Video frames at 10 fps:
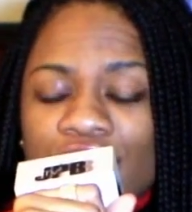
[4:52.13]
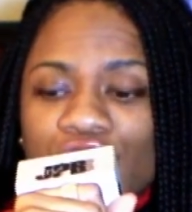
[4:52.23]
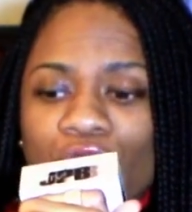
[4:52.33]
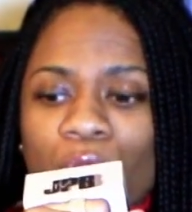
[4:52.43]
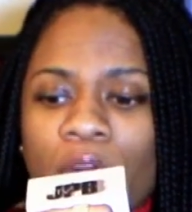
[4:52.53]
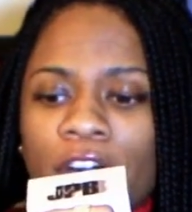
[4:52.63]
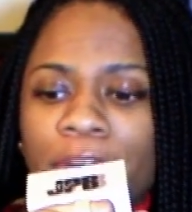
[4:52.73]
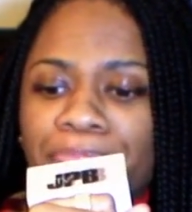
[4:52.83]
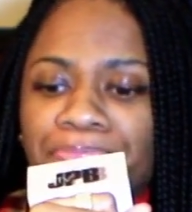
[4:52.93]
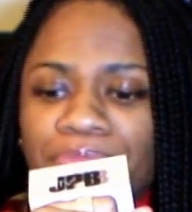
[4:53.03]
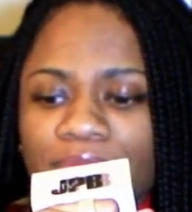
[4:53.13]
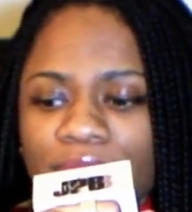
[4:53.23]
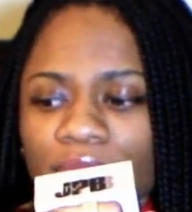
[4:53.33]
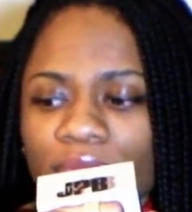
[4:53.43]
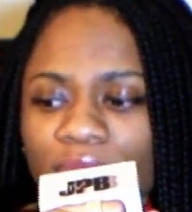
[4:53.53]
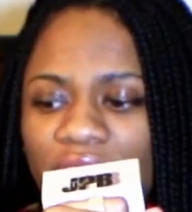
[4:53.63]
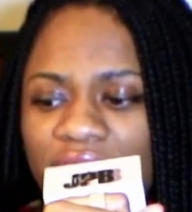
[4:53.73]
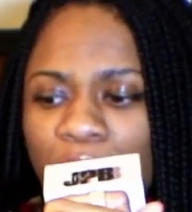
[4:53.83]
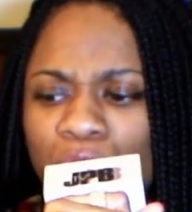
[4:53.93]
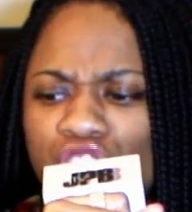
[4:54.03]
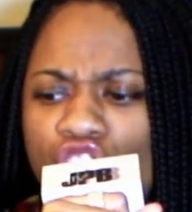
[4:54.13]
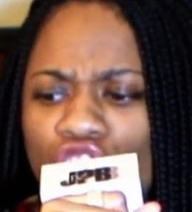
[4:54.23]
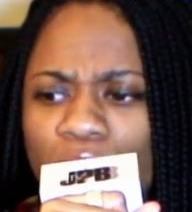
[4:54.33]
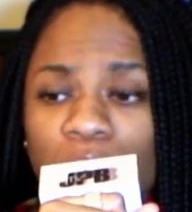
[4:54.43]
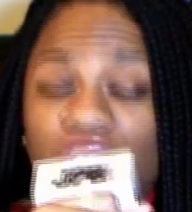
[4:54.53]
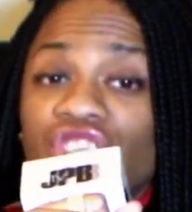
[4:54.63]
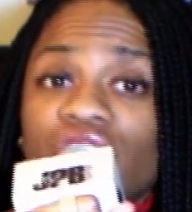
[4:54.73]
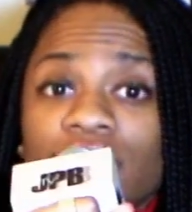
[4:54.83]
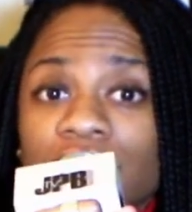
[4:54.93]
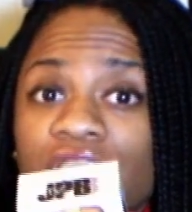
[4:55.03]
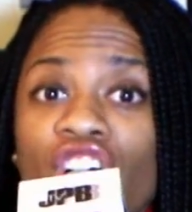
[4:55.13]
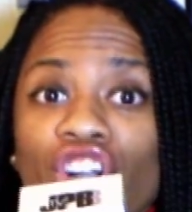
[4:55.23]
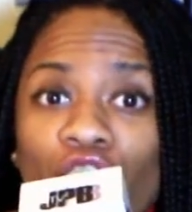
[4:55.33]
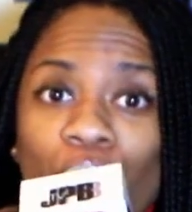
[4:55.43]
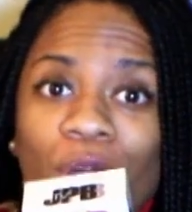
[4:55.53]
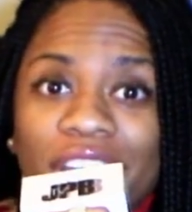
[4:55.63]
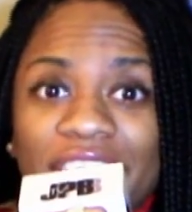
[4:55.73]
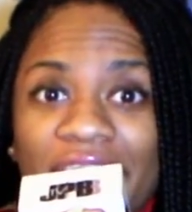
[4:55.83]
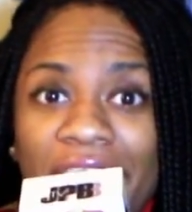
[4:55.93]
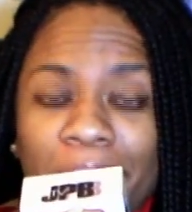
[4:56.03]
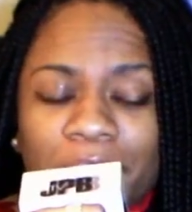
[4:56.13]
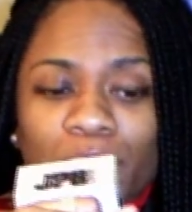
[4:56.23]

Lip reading: So It was called, it was a song called Get Amp.